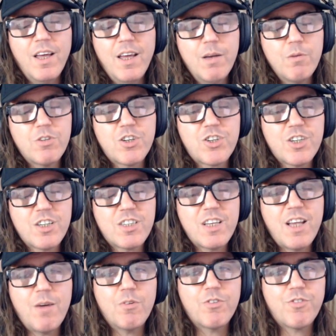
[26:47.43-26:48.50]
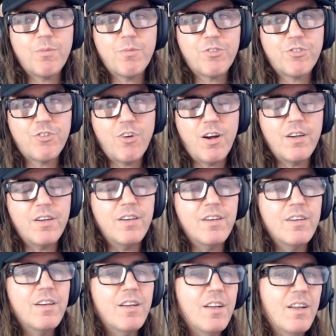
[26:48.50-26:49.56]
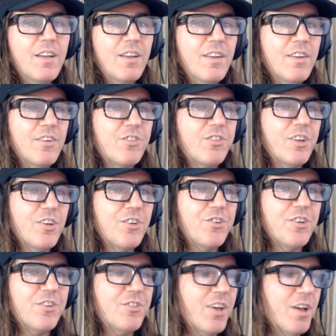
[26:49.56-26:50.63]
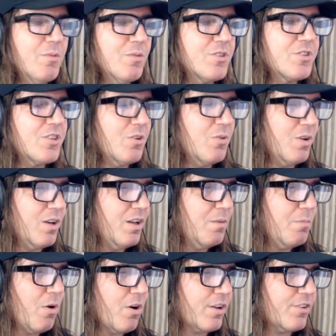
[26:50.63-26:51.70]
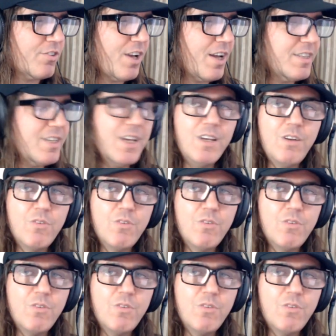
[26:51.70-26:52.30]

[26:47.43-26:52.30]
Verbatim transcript: It was a shit sandwich from the start, and still a shit sandwich. So uh, Marcus Conte